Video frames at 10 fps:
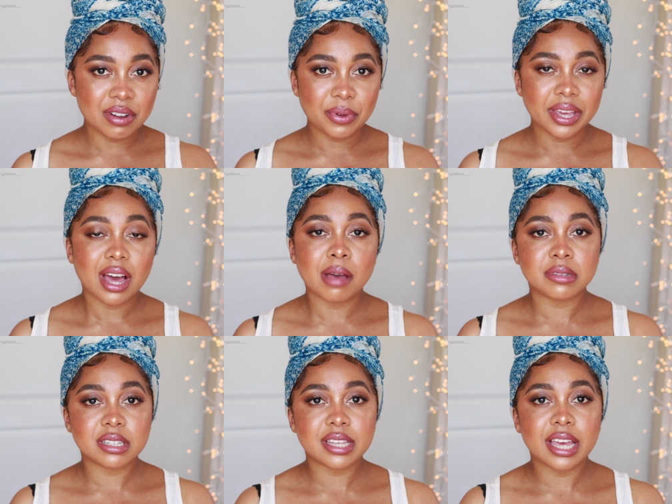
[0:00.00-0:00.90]
every week.
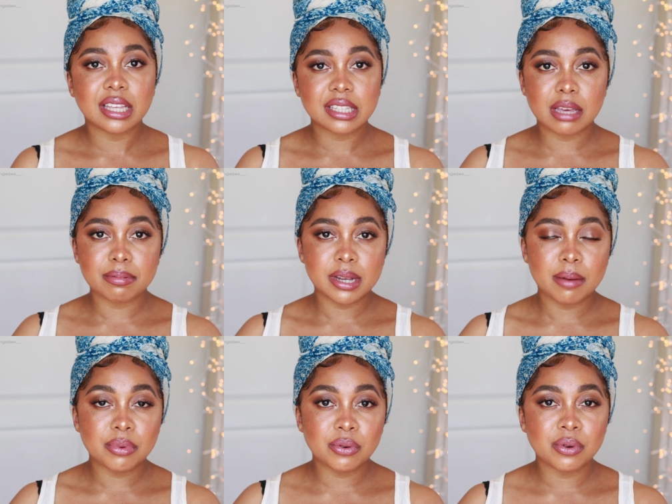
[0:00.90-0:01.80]
I'm just saying skip
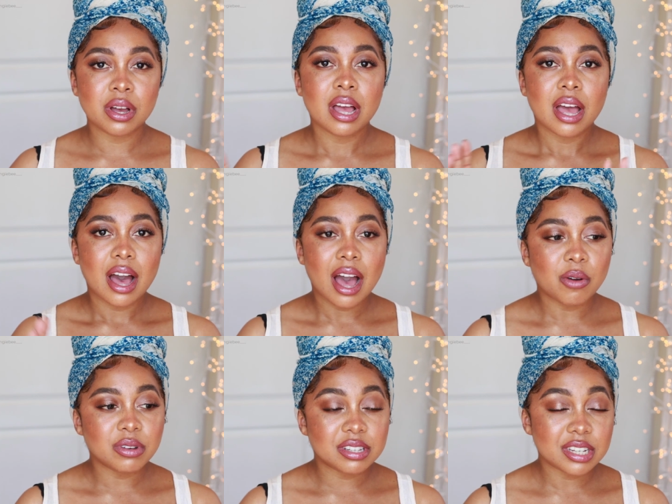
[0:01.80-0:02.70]
shampoo.
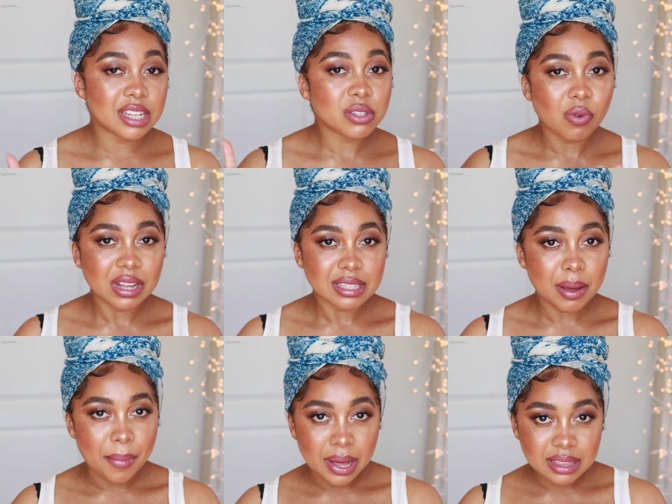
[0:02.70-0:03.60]
I would suggest once
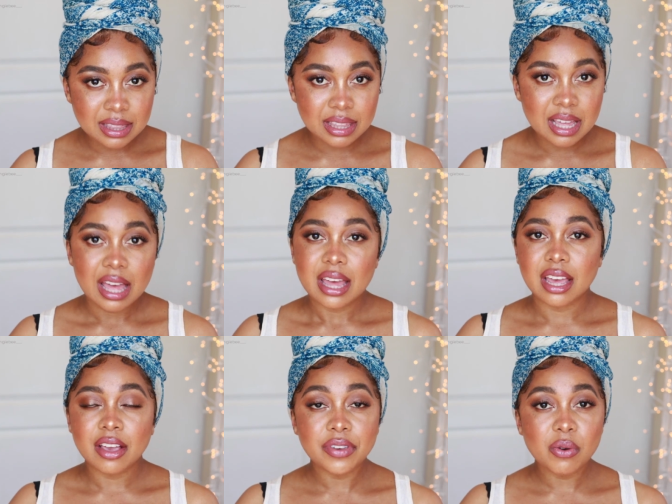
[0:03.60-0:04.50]
a month
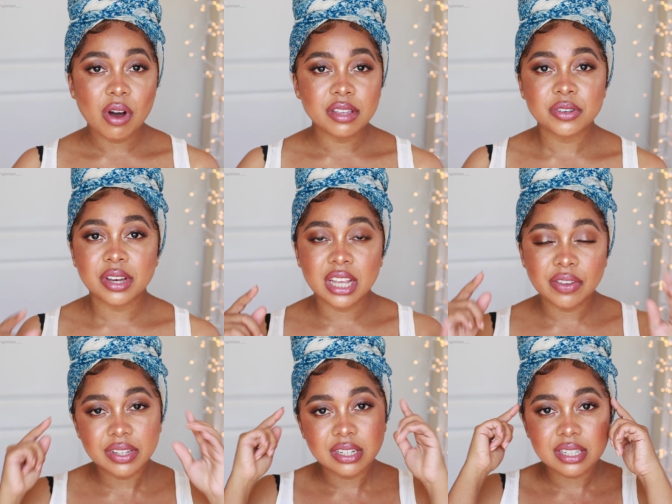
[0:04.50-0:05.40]
if you want you can
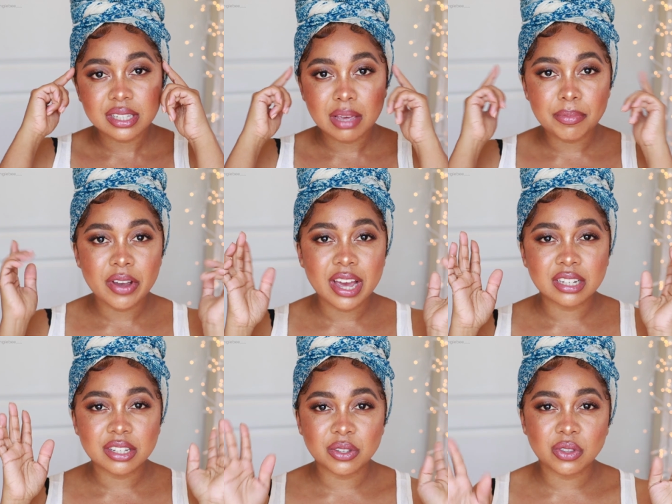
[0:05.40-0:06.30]
even just skip your
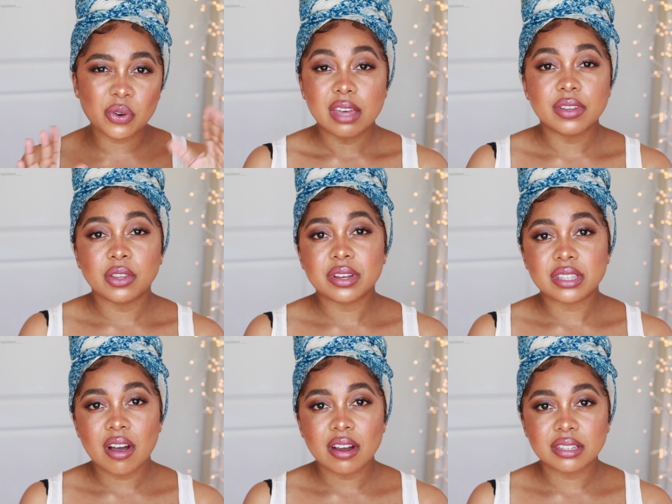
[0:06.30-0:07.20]
edges although even though
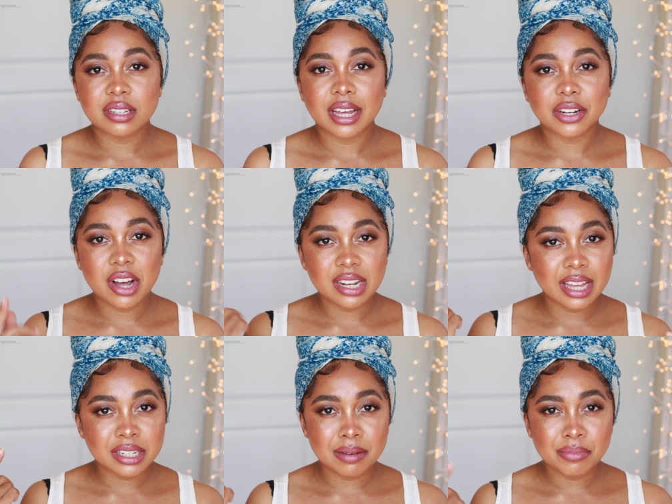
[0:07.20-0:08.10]
it's hard to like not
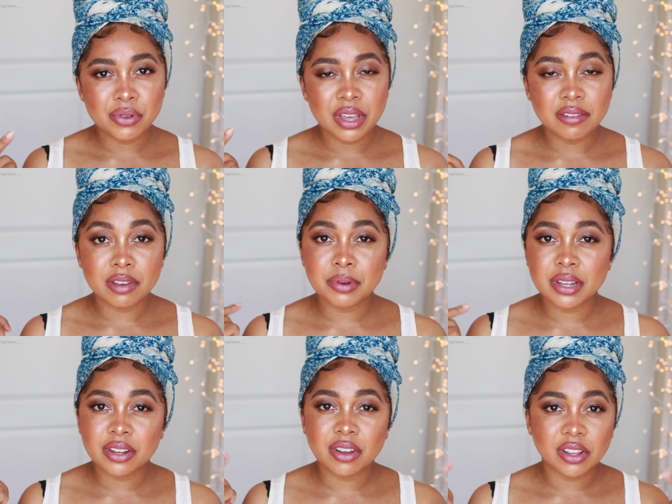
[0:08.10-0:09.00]
get shampoo there if you're
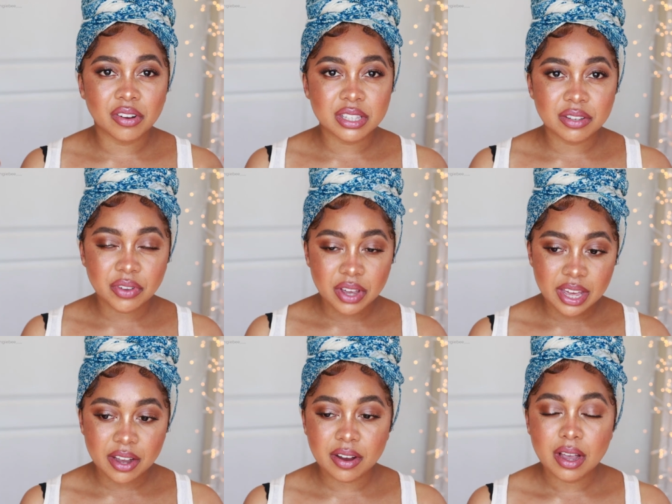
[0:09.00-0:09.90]
putting it on the rest of your
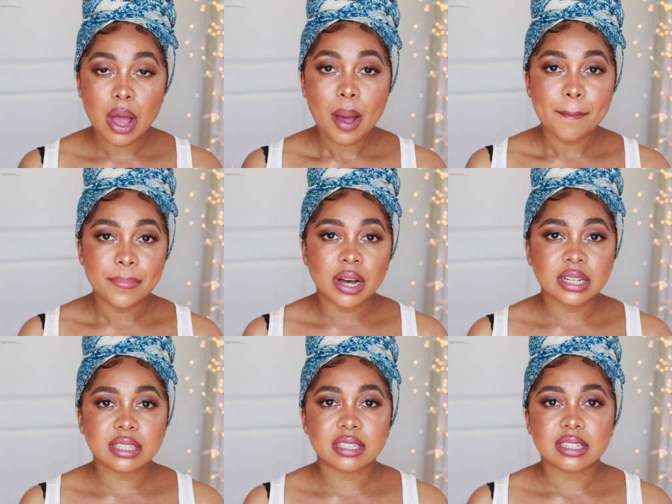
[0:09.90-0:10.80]
hair
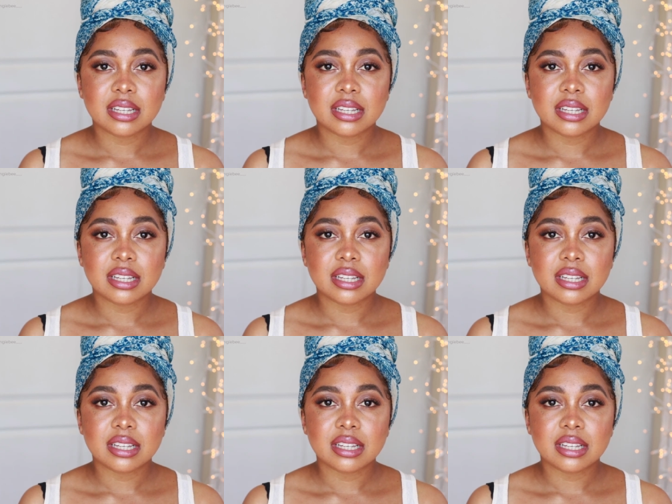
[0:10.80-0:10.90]
but